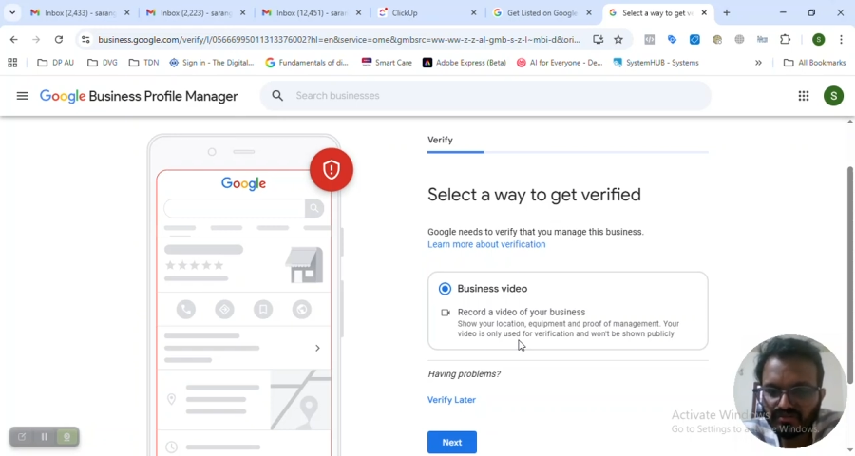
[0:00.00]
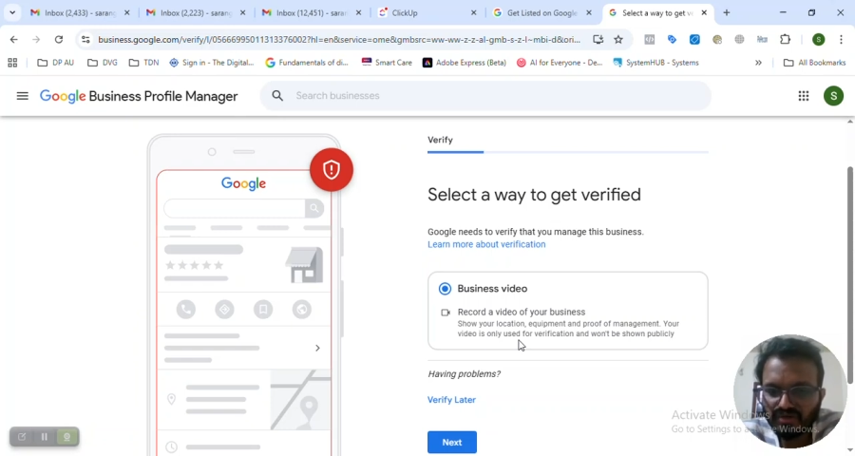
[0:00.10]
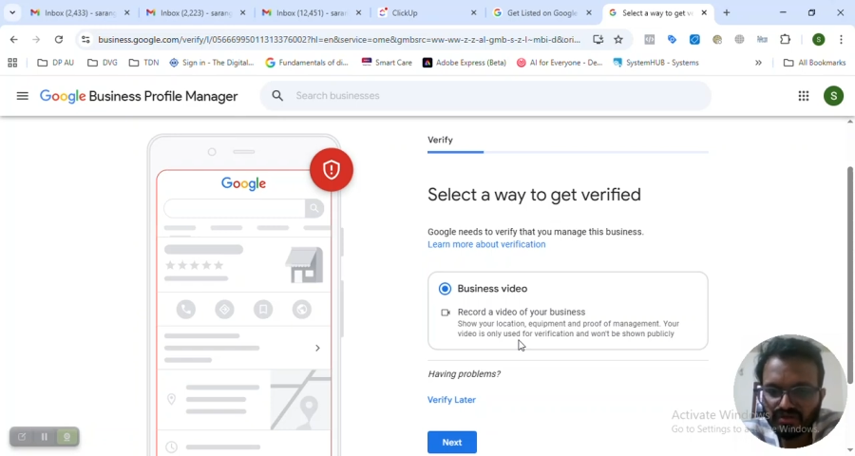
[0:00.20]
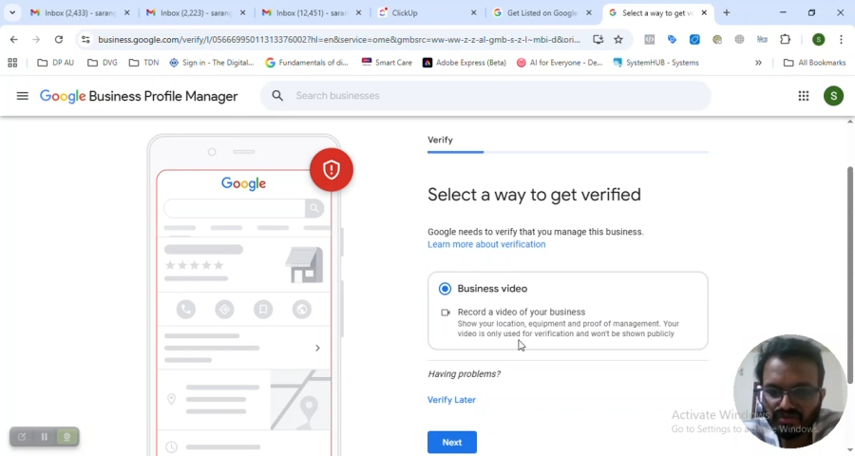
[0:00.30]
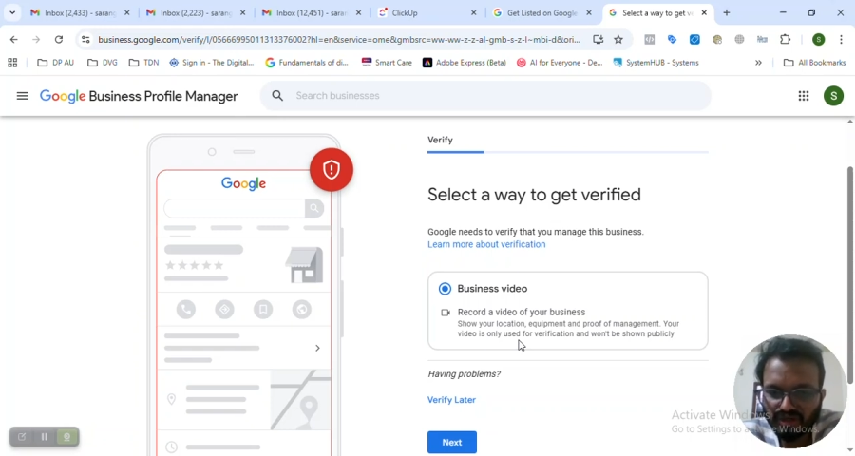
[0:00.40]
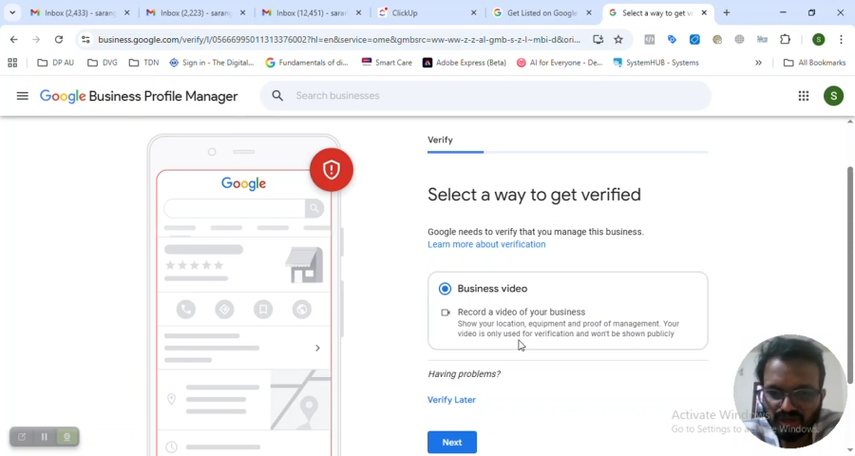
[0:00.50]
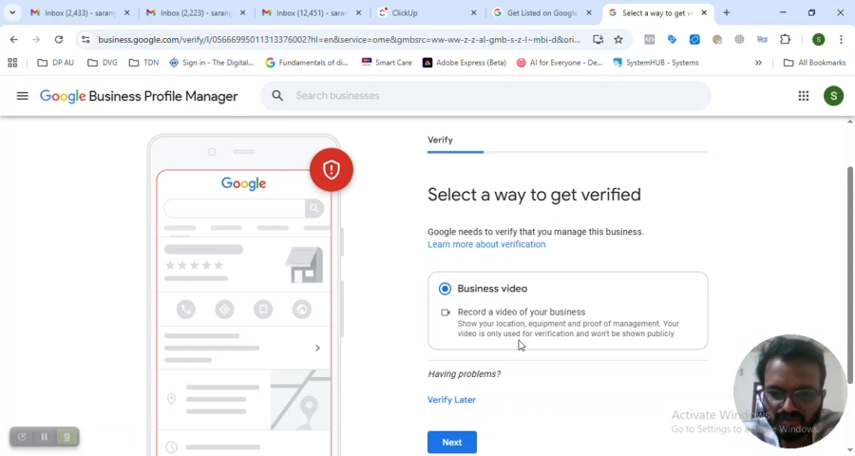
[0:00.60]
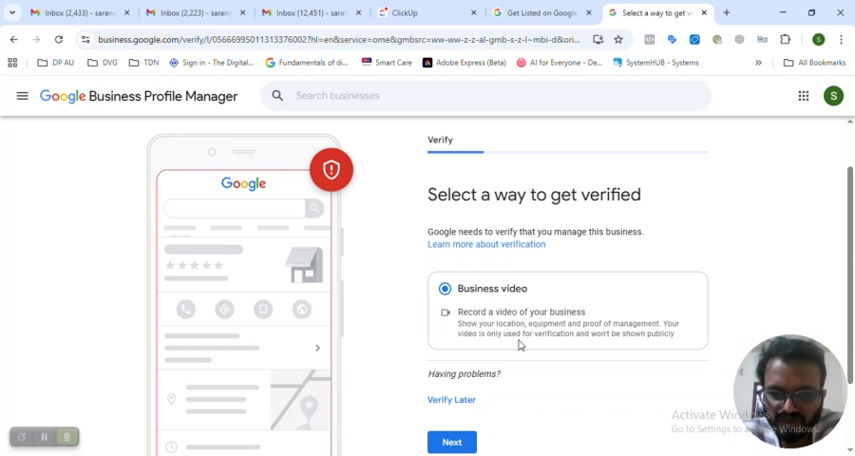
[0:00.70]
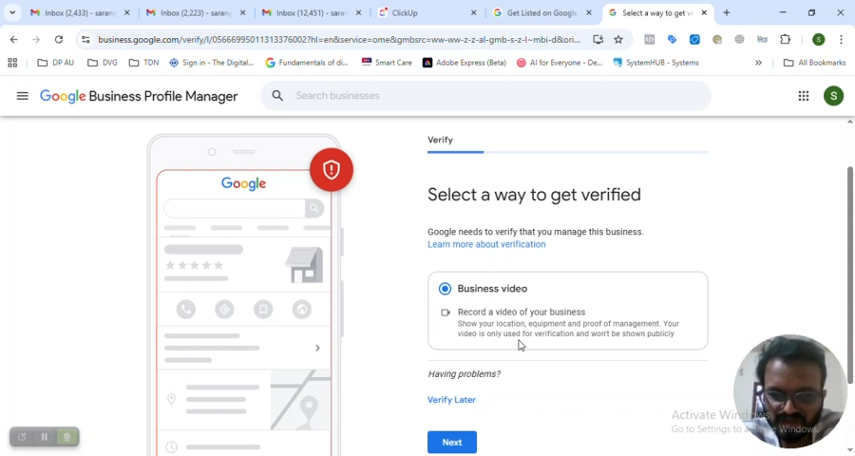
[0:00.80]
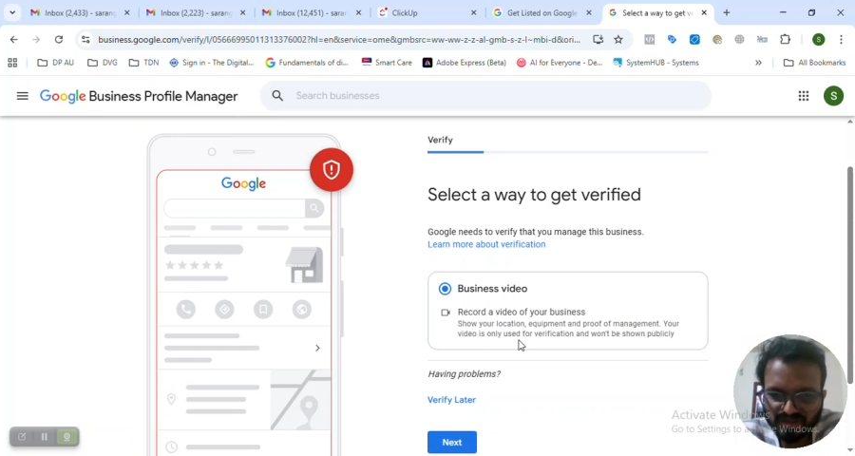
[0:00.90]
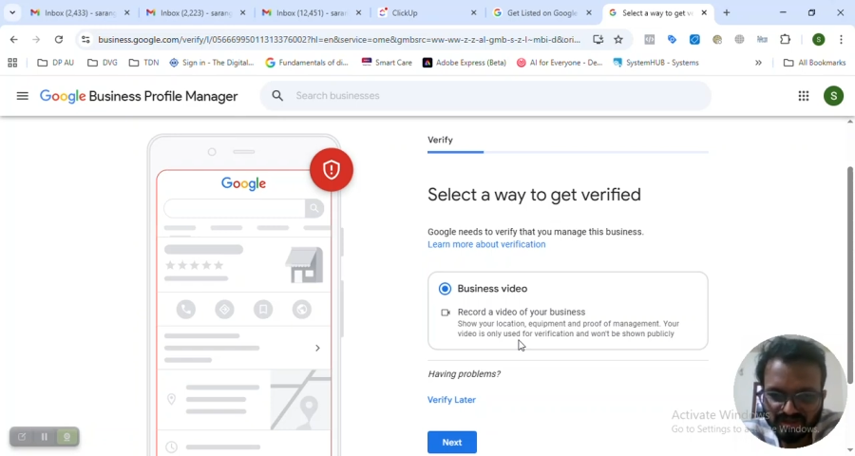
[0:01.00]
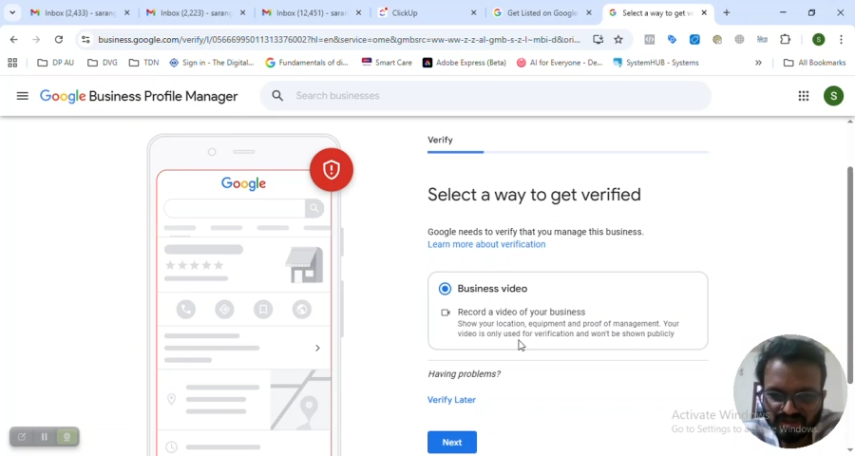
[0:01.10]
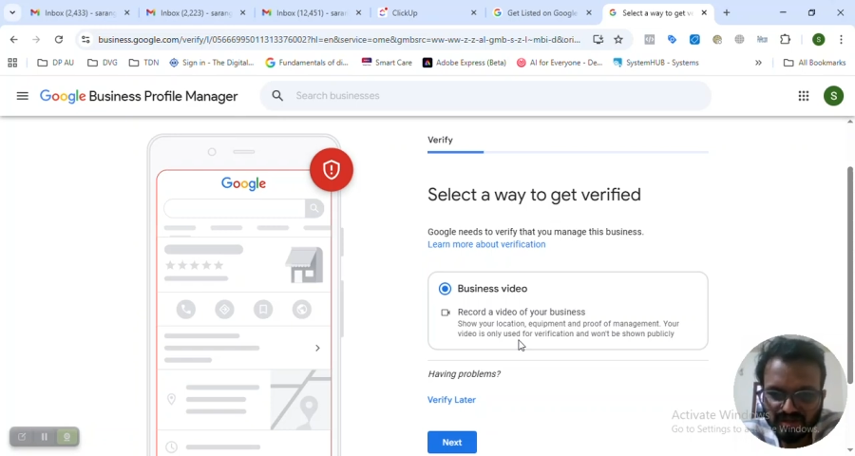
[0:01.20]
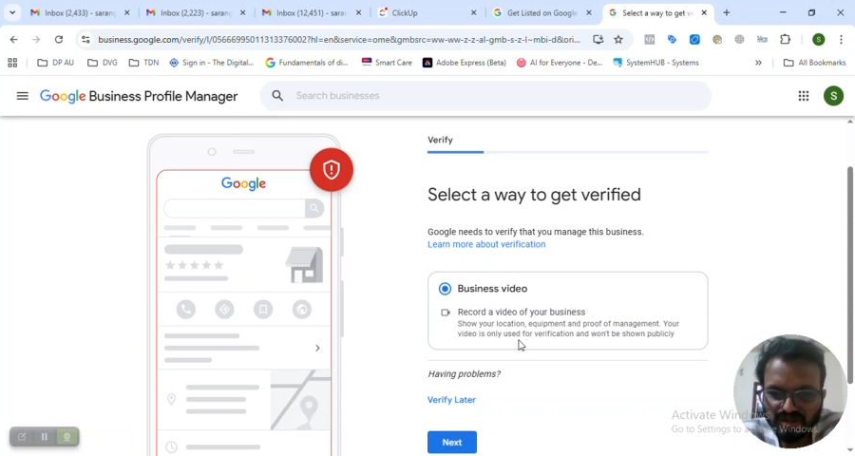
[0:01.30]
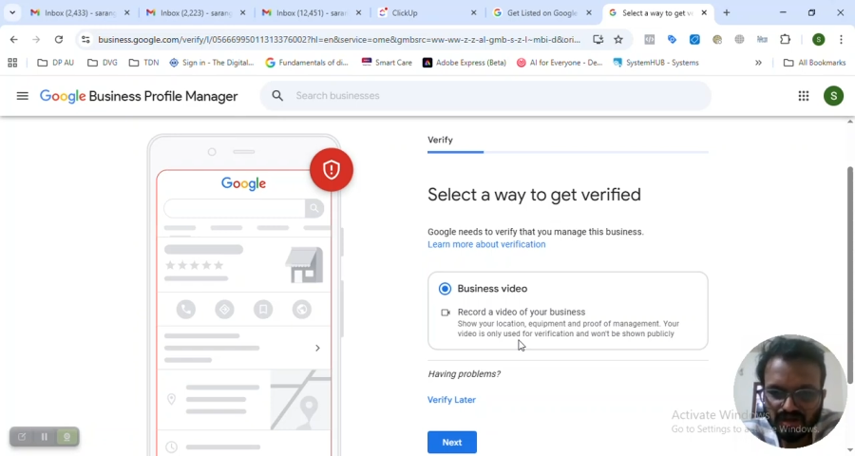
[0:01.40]
managing or
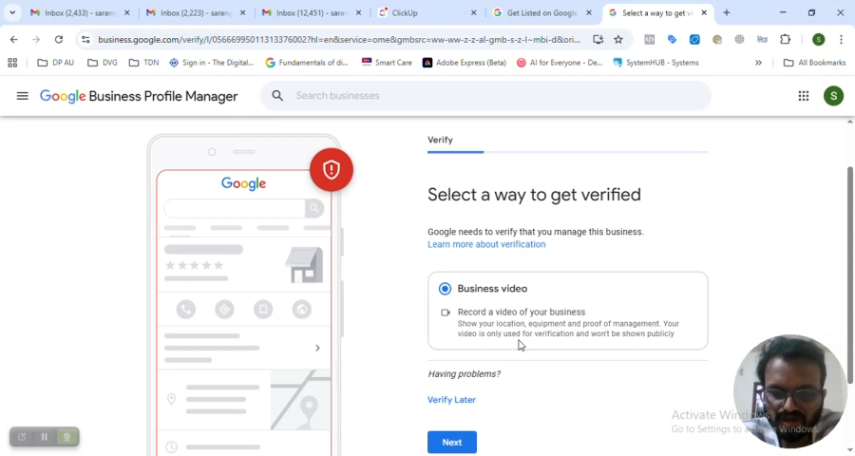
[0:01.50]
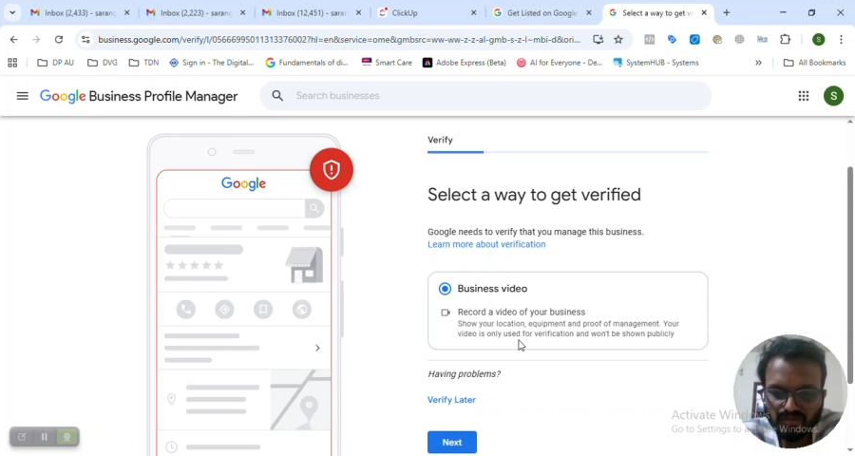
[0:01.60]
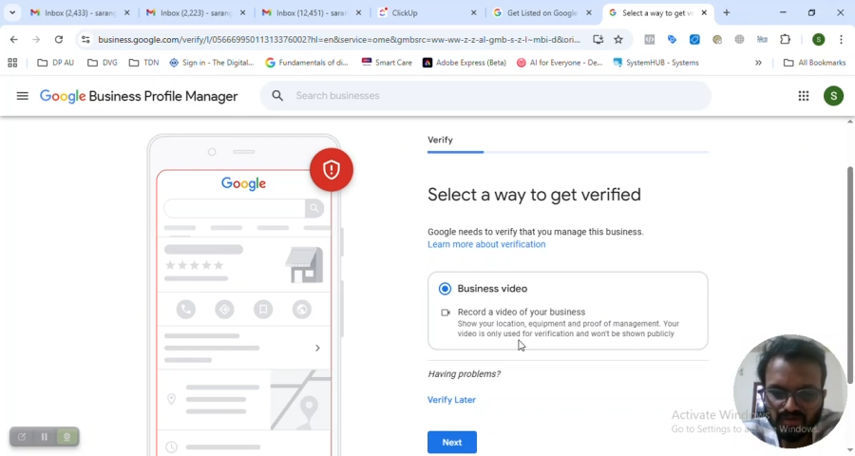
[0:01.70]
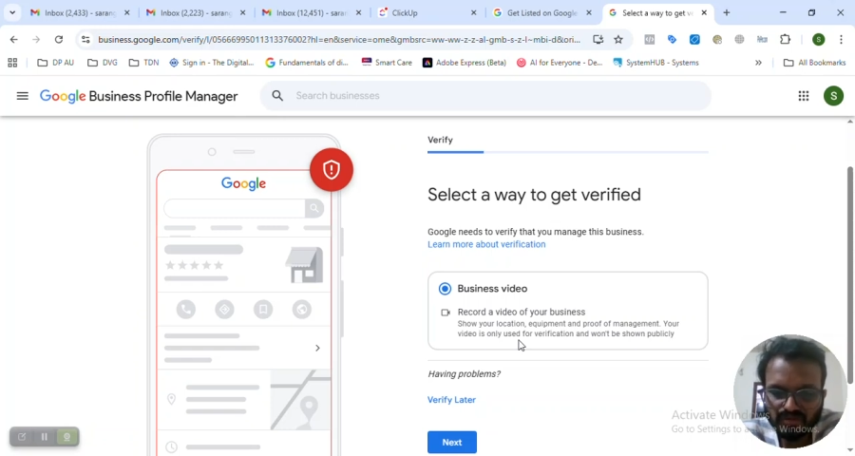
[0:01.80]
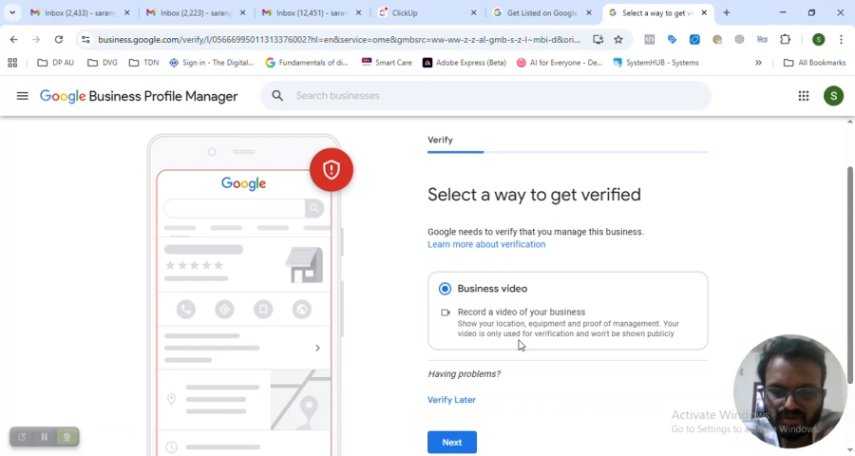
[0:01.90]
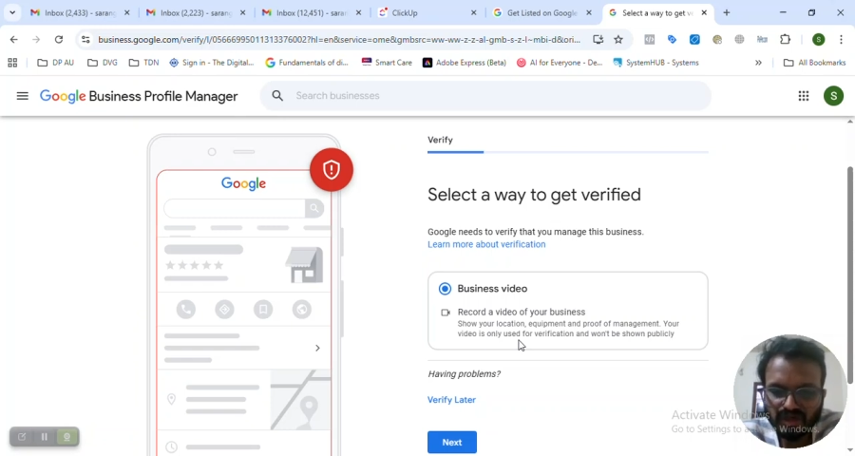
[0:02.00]
what we are handling.